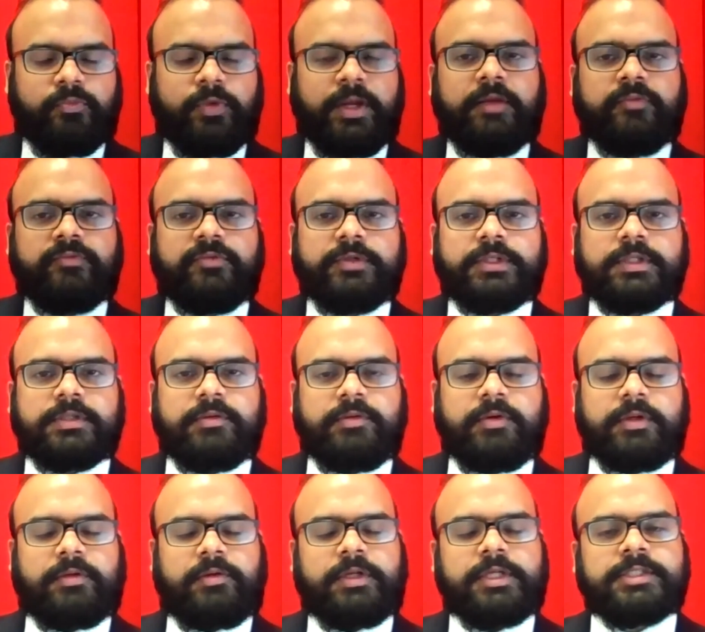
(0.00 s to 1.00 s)
Whenever the
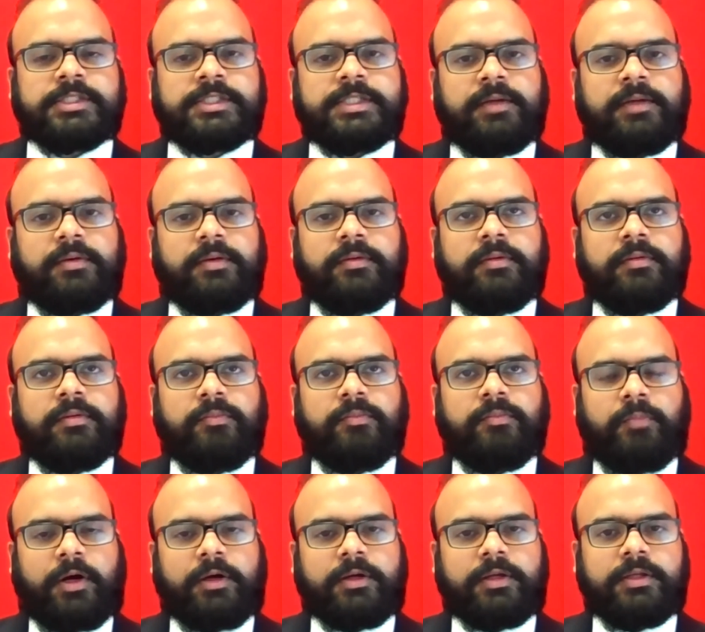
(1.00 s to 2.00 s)
real estate
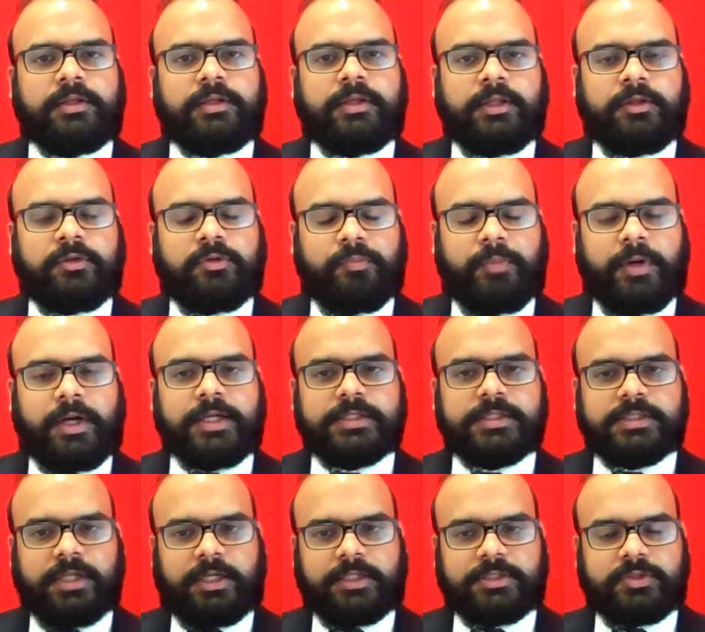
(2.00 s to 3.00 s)
market in Dubai
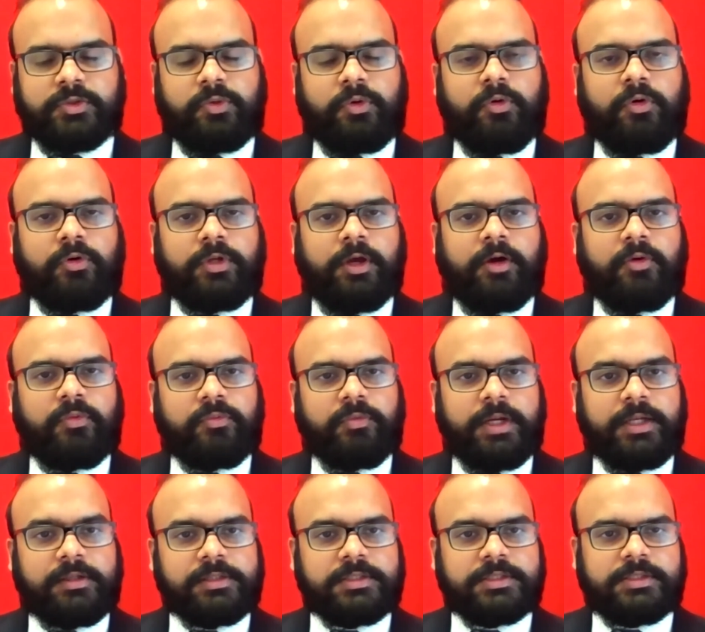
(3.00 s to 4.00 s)
starts to go down,
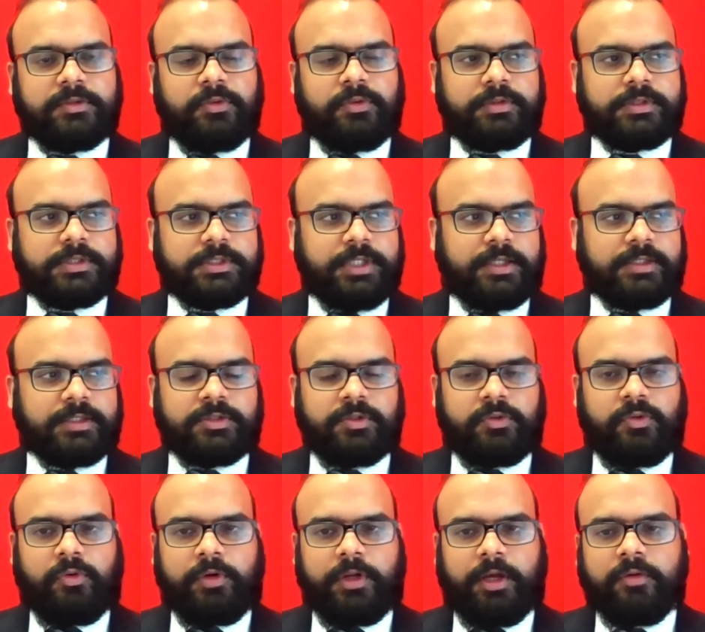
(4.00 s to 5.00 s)
starts to
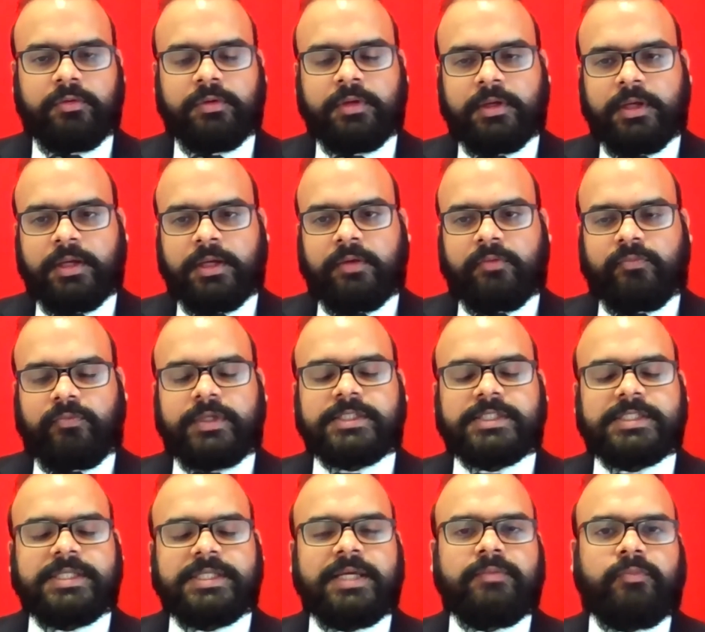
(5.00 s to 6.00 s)
go down, we
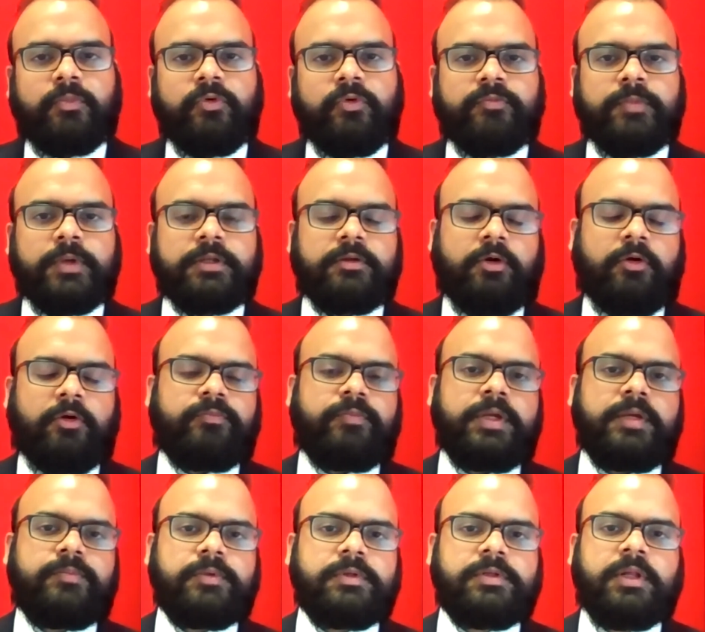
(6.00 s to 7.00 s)
see movement of
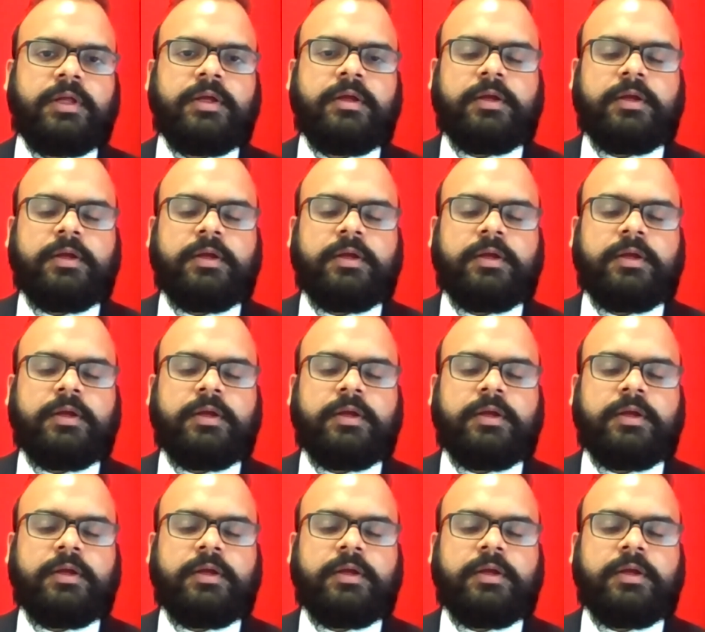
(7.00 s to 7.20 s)
people